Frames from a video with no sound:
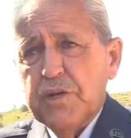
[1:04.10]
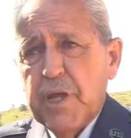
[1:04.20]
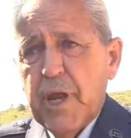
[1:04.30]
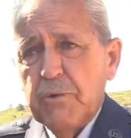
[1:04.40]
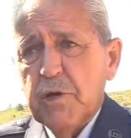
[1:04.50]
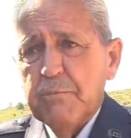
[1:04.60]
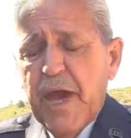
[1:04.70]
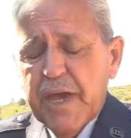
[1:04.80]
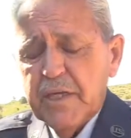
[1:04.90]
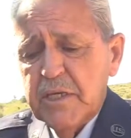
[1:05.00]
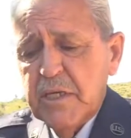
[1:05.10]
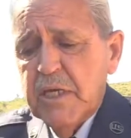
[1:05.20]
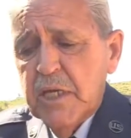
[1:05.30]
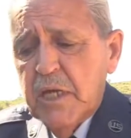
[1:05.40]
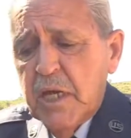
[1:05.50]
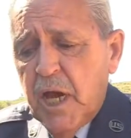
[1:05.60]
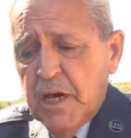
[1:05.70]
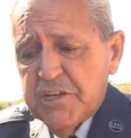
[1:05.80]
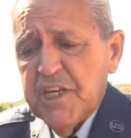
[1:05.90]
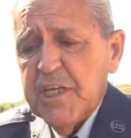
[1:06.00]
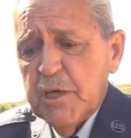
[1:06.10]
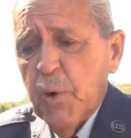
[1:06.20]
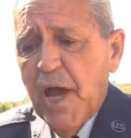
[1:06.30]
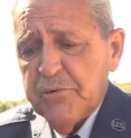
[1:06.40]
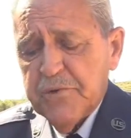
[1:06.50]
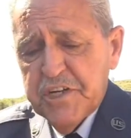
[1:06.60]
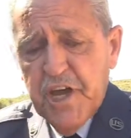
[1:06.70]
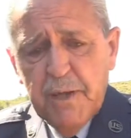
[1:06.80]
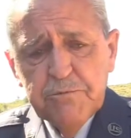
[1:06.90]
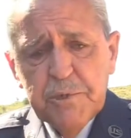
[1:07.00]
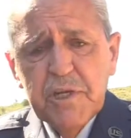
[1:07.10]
and then I went back TDY 3 times.